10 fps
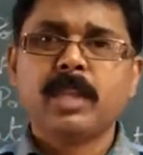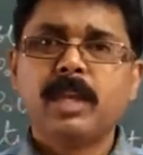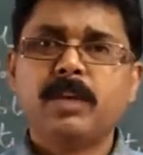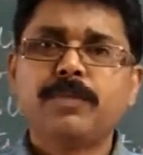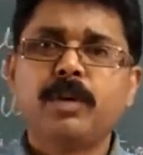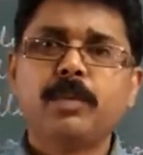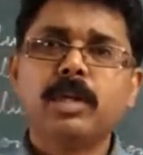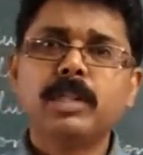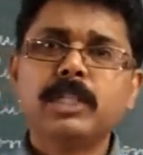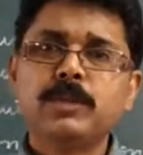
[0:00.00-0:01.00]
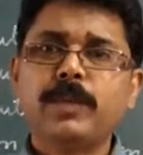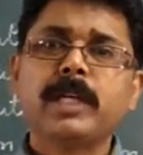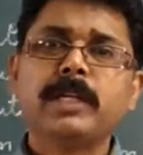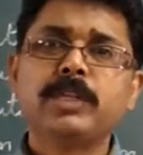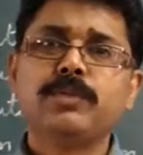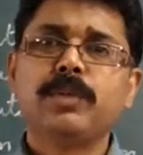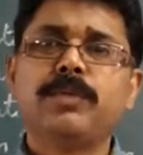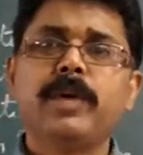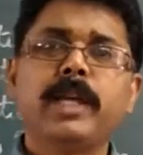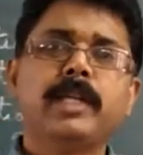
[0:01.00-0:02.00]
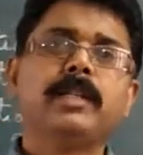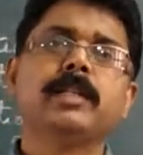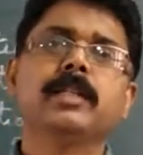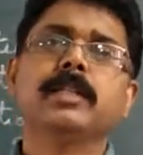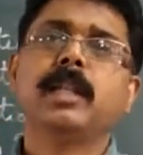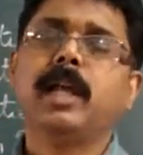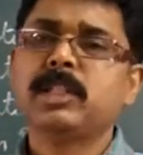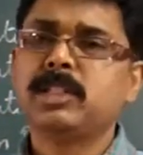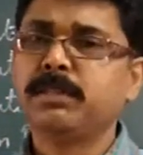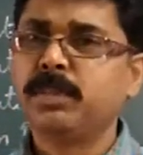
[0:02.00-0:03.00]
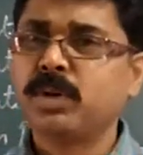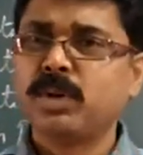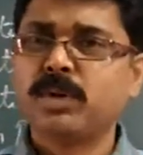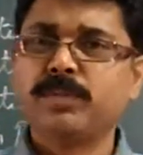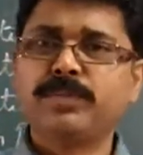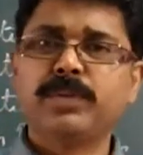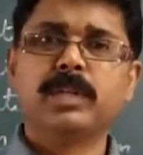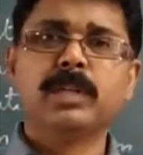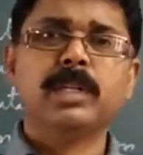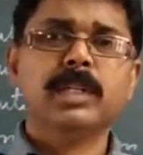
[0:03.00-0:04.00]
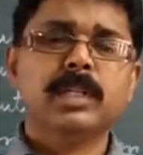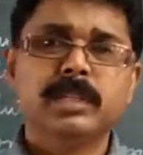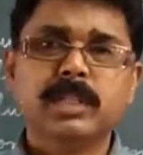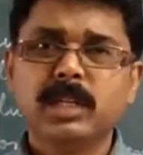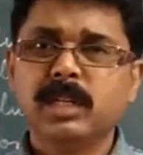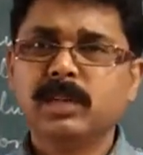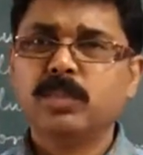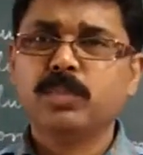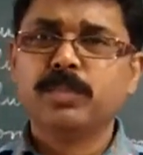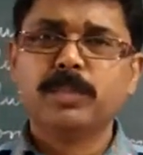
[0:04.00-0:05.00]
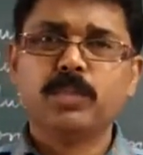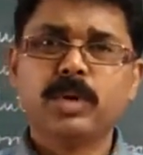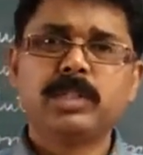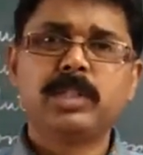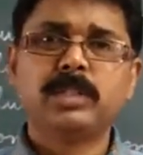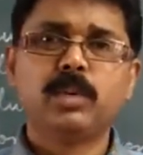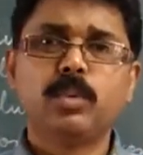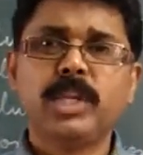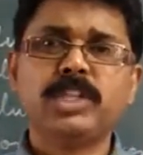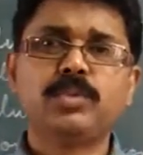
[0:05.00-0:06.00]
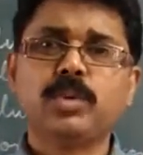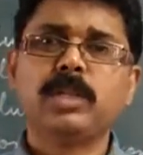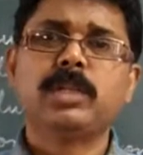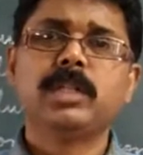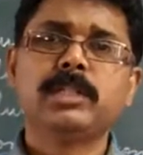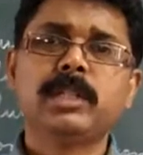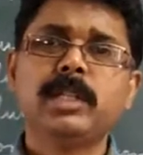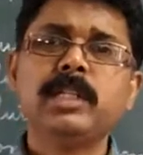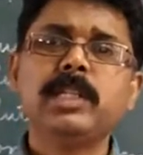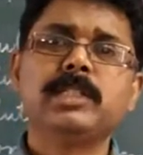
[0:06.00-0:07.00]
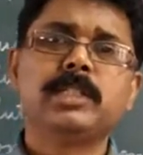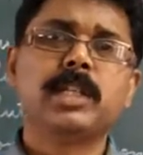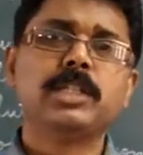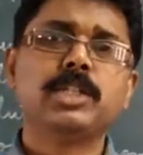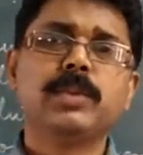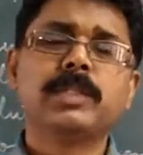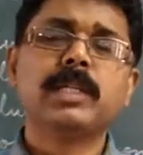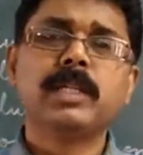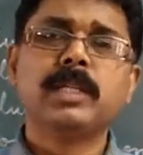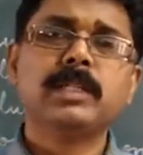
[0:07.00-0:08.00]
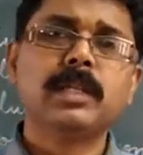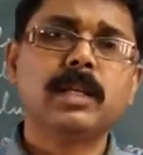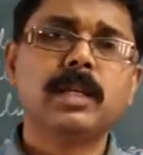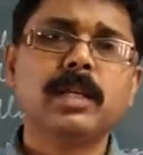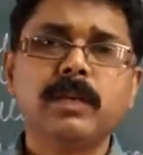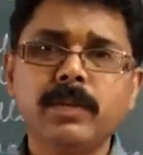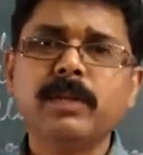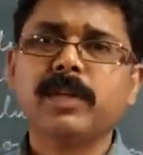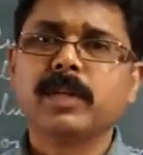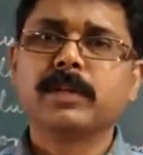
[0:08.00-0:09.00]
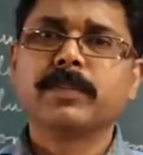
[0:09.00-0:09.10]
Now from all these factories you will find the large number of the water, the waste water is released continuously in the river.